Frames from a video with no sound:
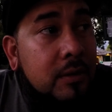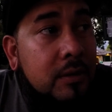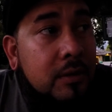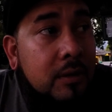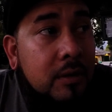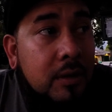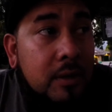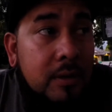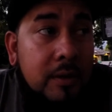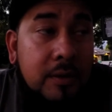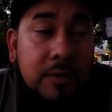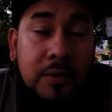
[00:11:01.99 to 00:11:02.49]

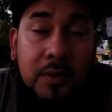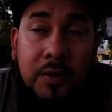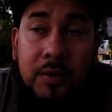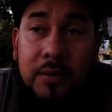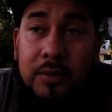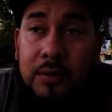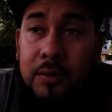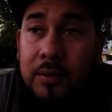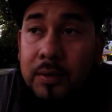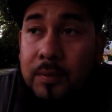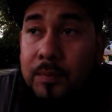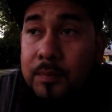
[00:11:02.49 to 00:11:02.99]
And that's how I do
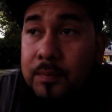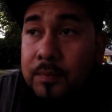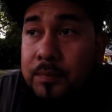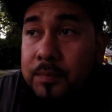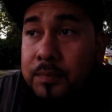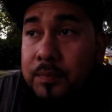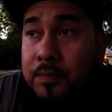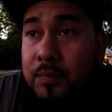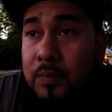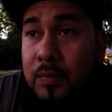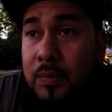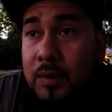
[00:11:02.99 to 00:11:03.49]
it.
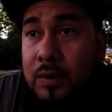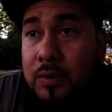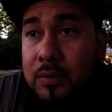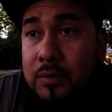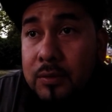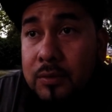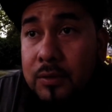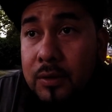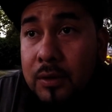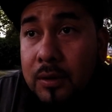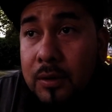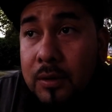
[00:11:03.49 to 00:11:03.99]

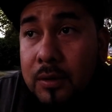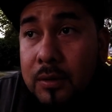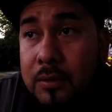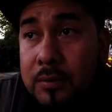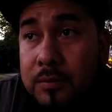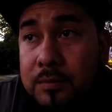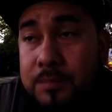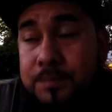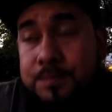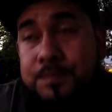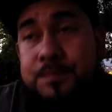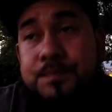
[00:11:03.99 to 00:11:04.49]
So
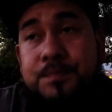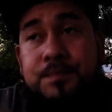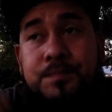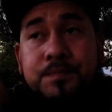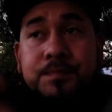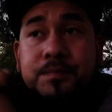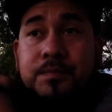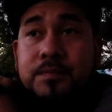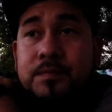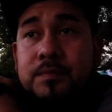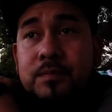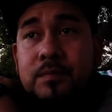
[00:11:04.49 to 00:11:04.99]

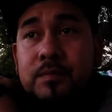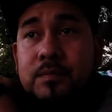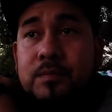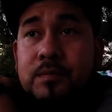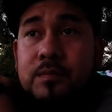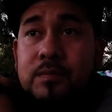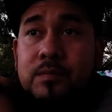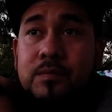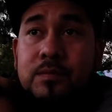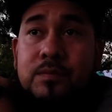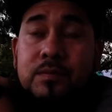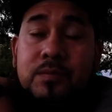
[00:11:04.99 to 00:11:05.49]

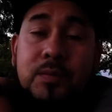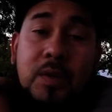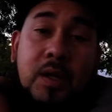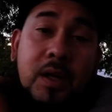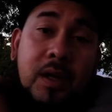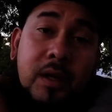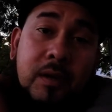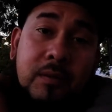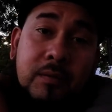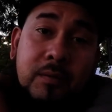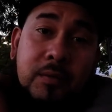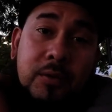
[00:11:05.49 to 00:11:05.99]
yeah,
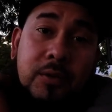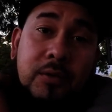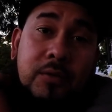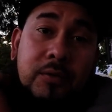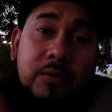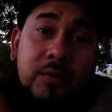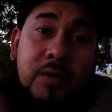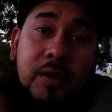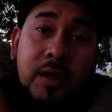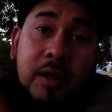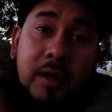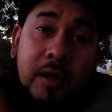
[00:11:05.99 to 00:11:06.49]
for those of you
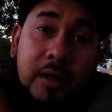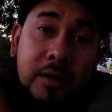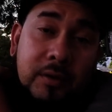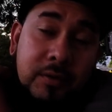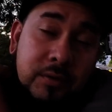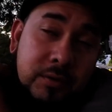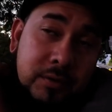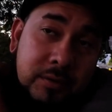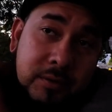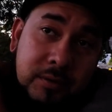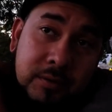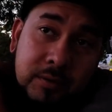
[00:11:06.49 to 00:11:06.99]
that asked,
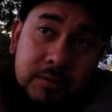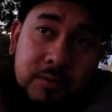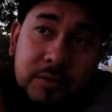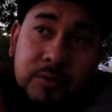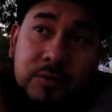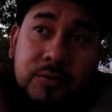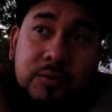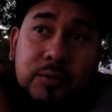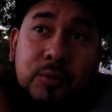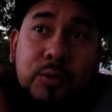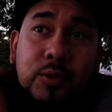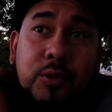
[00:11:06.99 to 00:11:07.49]

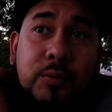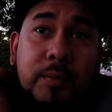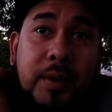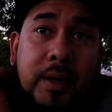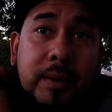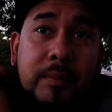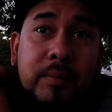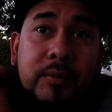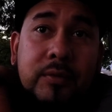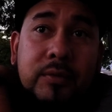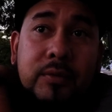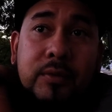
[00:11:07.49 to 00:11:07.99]
just Google
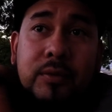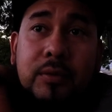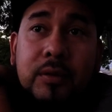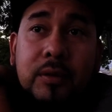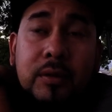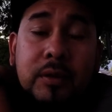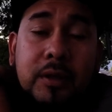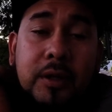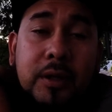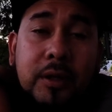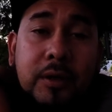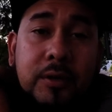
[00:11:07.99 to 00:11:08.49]
Maps or
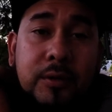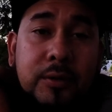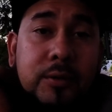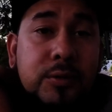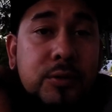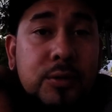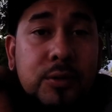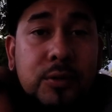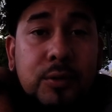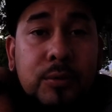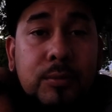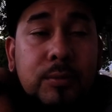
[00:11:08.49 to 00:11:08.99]
get on
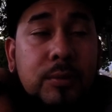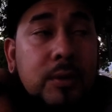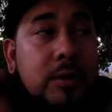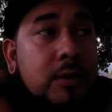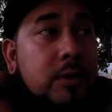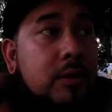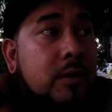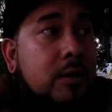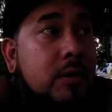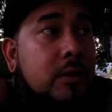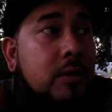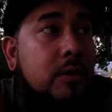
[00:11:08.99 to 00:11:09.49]
YouTube
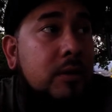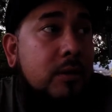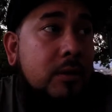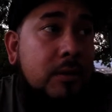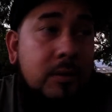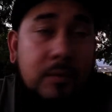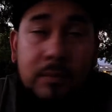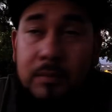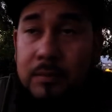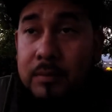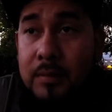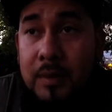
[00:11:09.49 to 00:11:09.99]

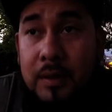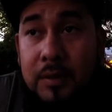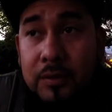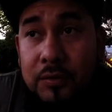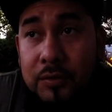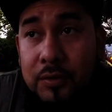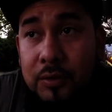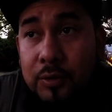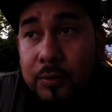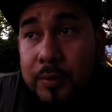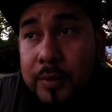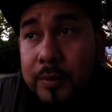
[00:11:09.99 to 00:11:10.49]
and see
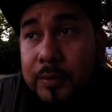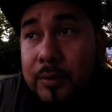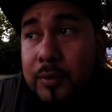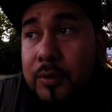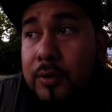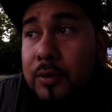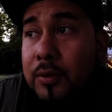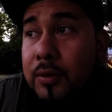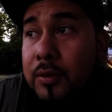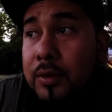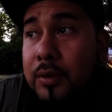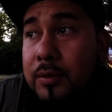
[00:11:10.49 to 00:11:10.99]
what people are
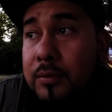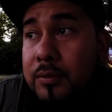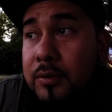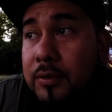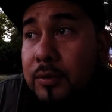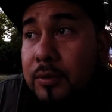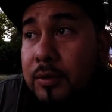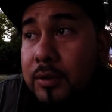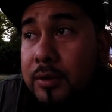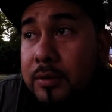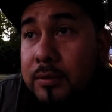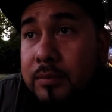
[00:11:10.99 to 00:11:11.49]
going, see
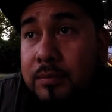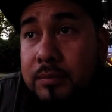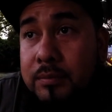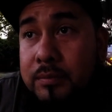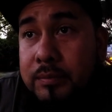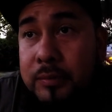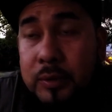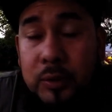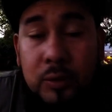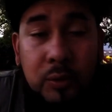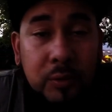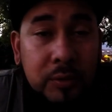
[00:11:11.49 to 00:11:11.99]
what
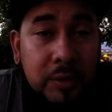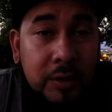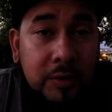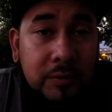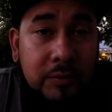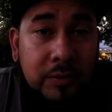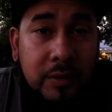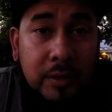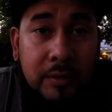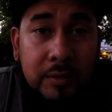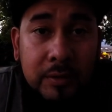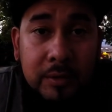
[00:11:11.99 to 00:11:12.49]
cool things are
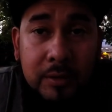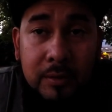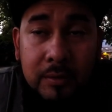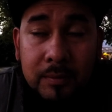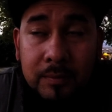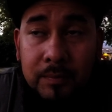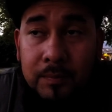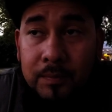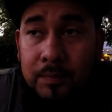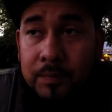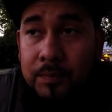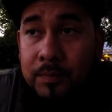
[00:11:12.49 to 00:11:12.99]
out there.
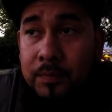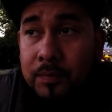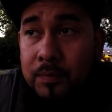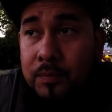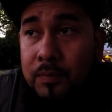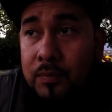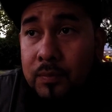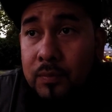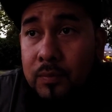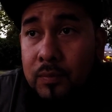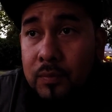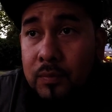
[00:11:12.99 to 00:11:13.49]

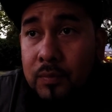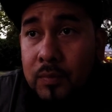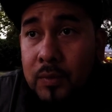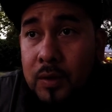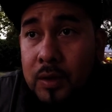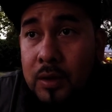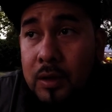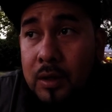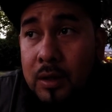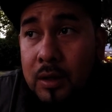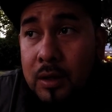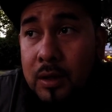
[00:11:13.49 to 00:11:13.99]

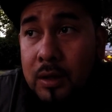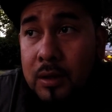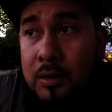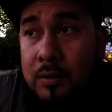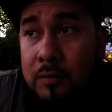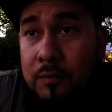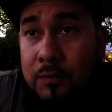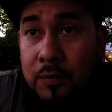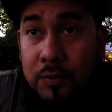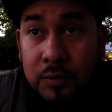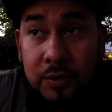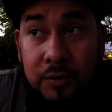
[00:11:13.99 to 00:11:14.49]
Uh,
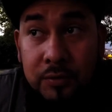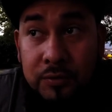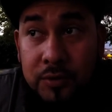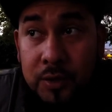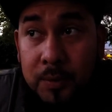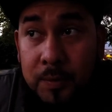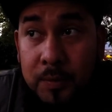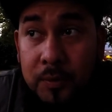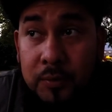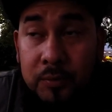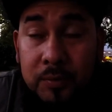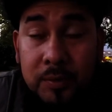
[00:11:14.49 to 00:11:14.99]
for this trip, it
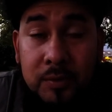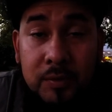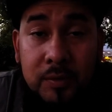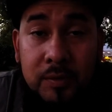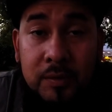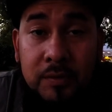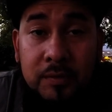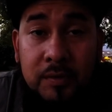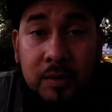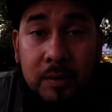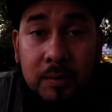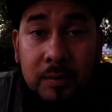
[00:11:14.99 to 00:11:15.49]
was between
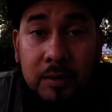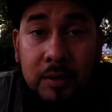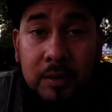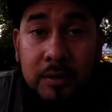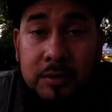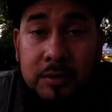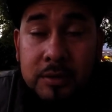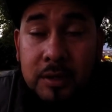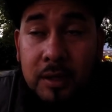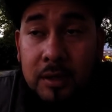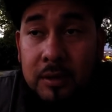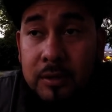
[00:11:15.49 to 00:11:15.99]
Yosemite and
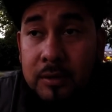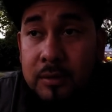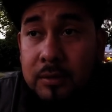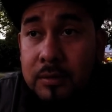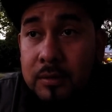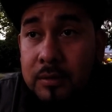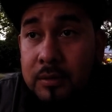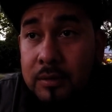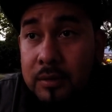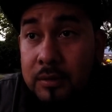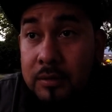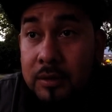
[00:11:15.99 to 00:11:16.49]
Tahoe.
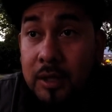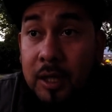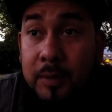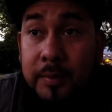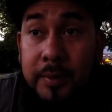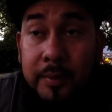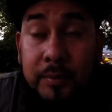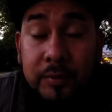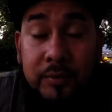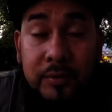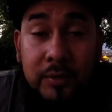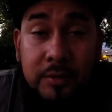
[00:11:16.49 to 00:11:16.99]
A lot of people
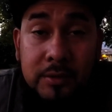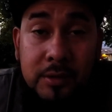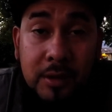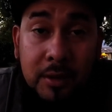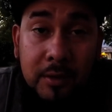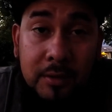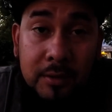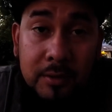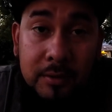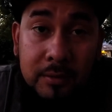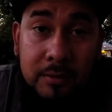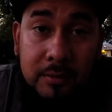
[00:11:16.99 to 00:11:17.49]
said
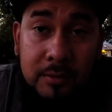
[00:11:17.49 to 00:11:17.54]
Tahoe,